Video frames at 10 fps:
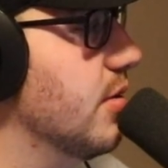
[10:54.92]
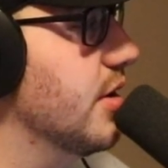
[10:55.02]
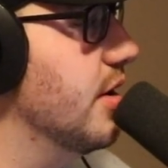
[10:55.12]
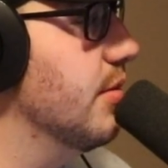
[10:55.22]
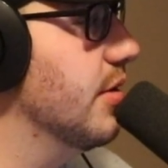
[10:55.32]

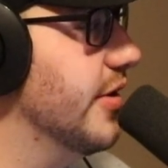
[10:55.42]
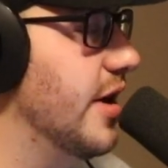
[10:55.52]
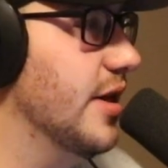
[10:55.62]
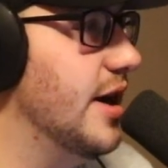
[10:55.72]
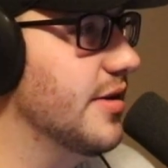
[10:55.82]
with them? Because
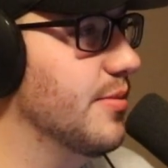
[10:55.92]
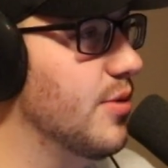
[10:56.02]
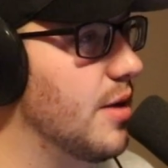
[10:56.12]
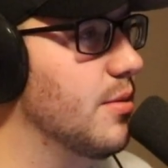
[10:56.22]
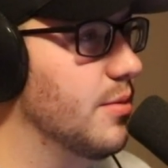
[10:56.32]
I'd like to
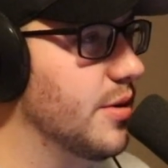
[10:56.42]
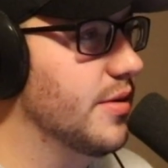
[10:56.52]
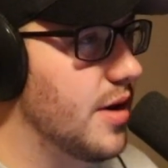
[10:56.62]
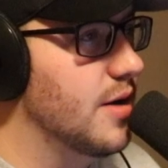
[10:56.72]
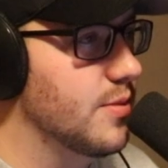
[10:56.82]
probably
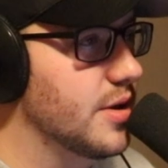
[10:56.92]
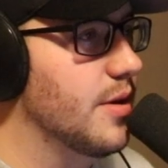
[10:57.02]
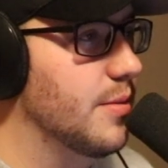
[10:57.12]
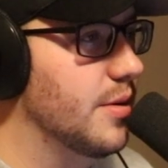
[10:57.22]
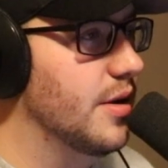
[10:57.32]
talk with
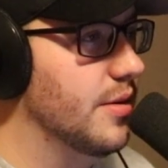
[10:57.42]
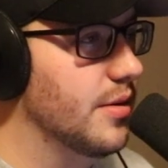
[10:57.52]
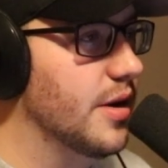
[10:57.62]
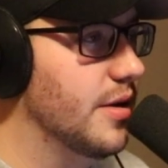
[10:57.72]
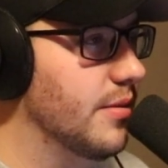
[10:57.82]
them
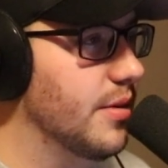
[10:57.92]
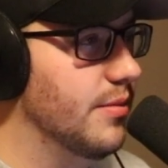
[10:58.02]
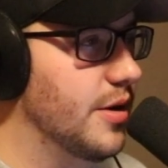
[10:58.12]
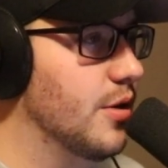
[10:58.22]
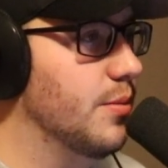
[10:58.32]

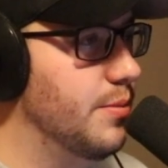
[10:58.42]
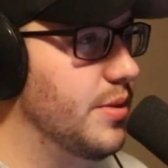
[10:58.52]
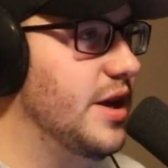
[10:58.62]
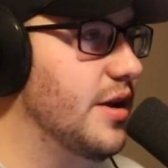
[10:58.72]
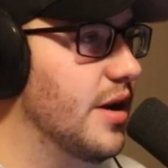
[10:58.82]
and
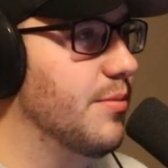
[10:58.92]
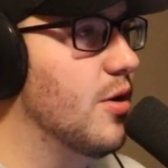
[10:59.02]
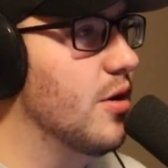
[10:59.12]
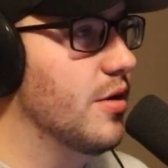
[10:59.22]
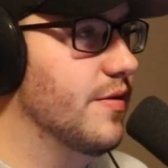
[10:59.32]
be a
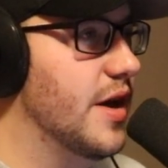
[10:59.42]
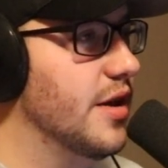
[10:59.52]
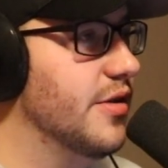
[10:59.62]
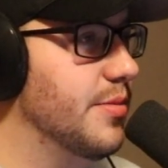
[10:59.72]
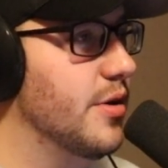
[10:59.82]
part of
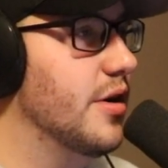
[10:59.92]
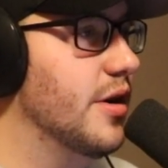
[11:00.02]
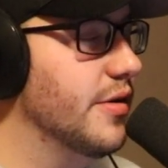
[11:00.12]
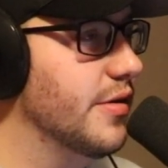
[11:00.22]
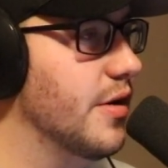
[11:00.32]
that
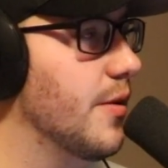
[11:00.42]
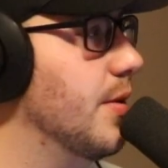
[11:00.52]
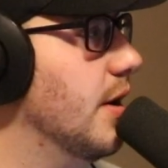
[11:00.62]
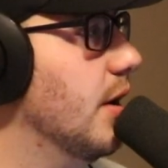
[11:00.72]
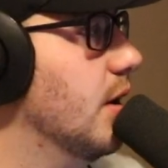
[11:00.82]
experience. So
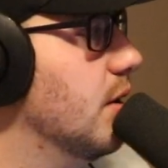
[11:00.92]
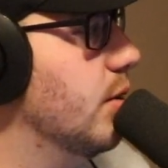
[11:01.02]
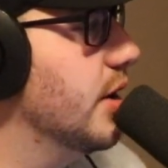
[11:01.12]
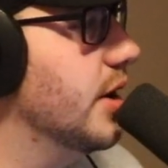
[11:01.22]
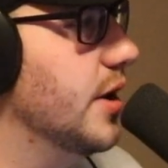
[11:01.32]

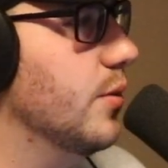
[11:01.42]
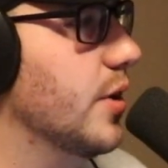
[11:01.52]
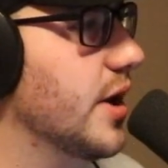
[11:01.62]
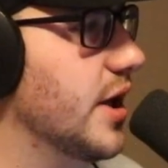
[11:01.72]
what can I